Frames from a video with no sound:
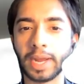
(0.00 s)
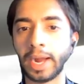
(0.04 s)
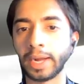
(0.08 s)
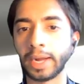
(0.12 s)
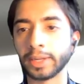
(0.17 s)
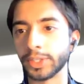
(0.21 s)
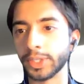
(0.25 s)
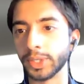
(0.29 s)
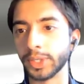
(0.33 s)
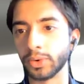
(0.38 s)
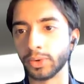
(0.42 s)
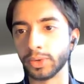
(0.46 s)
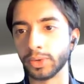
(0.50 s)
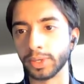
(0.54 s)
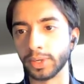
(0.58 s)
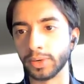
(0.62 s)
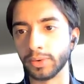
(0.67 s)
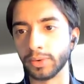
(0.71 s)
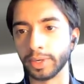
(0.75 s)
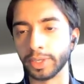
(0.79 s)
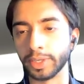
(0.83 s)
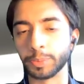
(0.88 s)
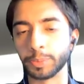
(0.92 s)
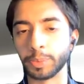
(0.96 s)
at 0
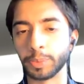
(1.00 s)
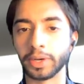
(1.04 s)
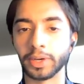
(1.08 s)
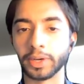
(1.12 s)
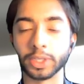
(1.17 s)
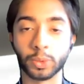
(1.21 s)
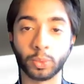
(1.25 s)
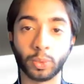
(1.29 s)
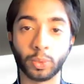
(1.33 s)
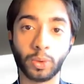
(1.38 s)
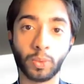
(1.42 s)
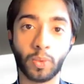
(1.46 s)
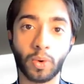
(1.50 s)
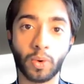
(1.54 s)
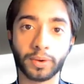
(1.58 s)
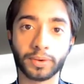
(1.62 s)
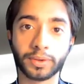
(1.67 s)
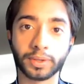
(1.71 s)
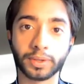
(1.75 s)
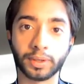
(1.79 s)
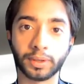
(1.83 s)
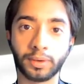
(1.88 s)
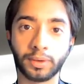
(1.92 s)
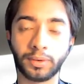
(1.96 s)
degrees because we want
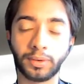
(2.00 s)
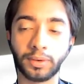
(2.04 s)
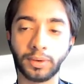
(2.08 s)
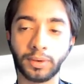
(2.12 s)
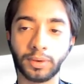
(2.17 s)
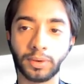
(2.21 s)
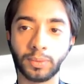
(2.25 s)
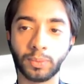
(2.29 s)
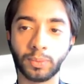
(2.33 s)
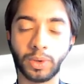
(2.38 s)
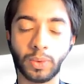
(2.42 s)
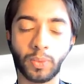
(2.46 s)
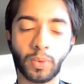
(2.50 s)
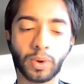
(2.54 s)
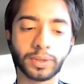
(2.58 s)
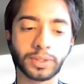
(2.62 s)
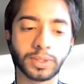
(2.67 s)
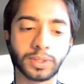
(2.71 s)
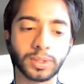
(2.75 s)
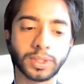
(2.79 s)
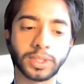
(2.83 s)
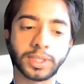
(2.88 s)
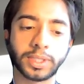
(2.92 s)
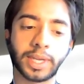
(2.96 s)

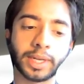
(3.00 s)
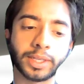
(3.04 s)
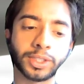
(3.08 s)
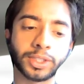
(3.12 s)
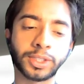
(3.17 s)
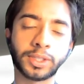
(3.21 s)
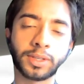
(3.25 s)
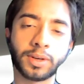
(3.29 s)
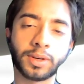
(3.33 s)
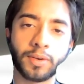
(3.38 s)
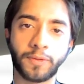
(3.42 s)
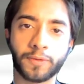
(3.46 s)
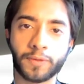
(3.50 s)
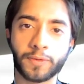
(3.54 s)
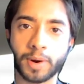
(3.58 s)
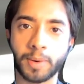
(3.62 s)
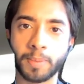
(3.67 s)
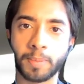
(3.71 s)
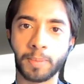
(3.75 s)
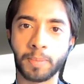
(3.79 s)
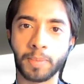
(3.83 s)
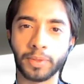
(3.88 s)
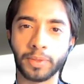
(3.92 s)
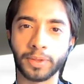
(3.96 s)
to sketch
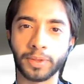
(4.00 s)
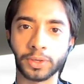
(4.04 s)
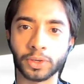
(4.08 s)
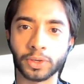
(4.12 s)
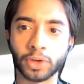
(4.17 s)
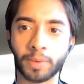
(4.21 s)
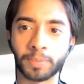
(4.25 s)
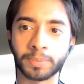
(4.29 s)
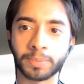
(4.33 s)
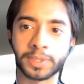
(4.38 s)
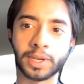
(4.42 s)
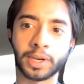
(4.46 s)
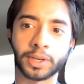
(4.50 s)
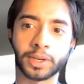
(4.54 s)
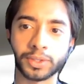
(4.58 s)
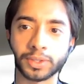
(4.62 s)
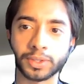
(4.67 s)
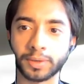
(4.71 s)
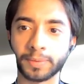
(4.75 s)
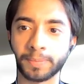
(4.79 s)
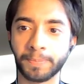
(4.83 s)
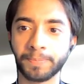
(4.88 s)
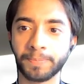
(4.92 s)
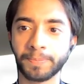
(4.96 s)
from the top
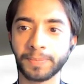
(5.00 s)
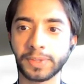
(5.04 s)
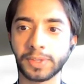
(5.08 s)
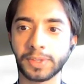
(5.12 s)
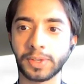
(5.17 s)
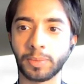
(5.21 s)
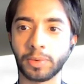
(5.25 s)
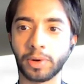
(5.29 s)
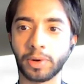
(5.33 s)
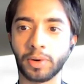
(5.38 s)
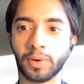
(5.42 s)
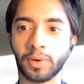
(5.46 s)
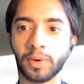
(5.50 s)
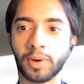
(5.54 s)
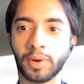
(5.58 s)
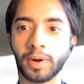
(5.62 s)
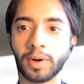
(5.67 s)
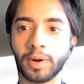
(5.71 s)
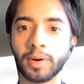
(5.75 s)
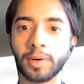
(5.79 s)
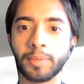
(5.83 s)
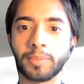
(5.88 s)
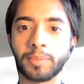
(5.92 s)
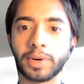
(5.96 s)
section. So I'm going to go and
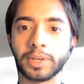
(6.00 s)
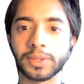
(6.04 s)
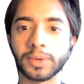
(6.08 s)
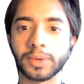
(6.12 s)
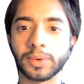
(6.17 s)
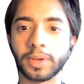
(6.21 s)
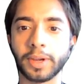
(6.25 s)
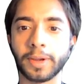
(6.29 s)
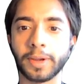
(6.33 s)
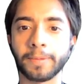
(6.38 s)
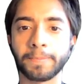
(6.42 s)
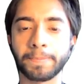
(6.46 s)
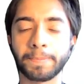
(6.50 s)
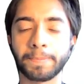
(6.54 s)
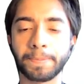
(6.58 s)
press OK.